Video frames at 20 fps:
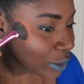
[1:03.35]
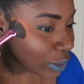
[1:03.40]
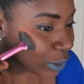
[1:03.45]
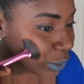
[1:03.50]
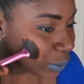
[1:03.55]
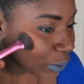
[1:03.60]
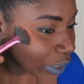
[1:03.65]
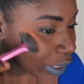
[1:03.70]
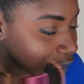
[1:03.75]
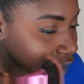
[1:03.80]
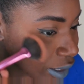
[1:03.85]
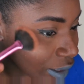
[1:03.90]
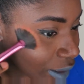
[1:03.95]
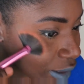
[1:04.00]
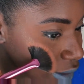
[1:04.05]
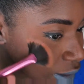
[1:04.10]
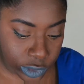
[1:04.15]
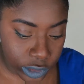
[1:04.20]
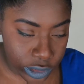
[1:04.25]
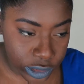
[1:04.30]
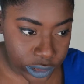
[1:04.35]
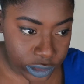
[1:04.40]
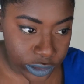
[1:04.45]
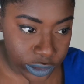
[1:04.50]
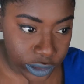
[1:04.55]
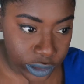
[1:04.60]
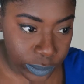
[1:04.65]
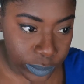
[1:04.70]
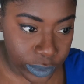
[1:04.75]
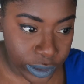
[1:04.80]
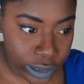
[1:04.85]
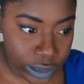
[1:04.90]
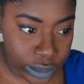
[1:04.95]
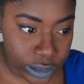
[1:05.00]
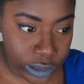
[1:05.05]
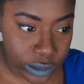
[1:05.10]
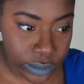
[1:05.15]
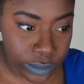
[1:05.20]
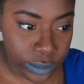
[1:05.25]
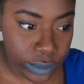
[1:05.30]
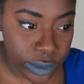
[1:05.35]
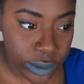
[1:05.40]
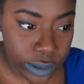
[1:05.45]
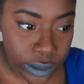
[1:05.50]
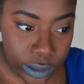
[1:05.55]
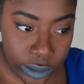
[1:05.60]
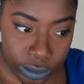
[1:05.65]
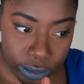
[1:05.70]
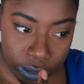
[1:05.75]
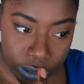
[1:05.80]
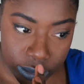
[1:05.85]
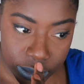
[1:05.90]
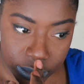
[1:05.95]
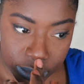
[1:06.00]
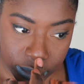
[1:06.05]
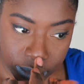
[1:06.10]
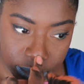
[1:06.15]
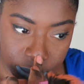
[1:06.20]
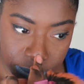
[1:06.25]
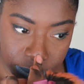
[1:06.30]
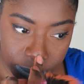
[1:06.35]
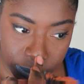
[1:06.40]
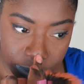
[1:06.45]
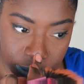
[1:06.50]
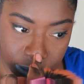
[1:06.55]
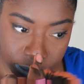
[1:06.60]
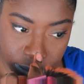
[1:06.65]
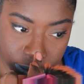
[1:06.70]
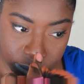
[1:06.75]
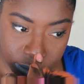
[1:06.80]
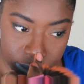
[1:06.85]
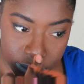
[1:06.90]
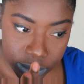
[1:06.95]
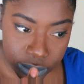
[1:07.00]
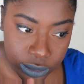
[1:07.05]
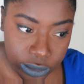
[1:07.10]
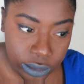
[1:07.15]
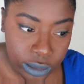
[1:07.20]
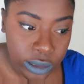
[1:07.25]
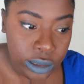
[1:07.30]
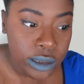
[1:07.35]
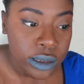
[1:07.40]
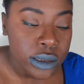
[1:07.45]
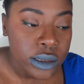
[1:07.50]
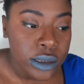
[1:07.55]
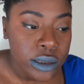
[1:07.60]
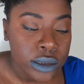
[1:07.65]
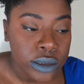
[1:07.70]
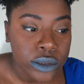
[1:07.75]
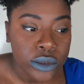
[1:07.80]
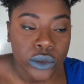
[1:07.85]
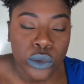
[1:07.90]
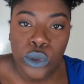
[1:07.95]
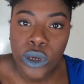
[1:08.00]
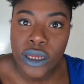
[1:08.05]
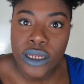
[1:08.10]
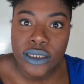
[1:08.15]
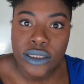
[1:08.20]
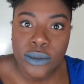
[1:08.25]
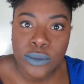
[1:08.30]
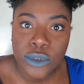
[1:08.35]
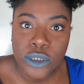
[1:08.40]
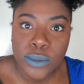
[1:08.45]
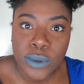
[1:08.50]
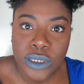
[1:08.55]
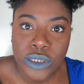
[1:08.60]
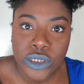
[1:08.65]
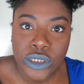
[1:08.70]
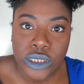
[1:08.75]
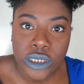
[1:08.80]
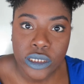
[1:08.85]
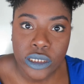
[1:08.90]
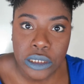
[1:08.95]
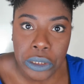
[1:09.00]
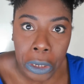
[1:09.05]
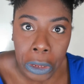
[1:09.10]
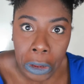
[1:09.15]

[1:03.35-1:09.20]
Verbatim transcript: Annoying. I'm just going to apply some to the tip of my nose. Do I add some to my chin?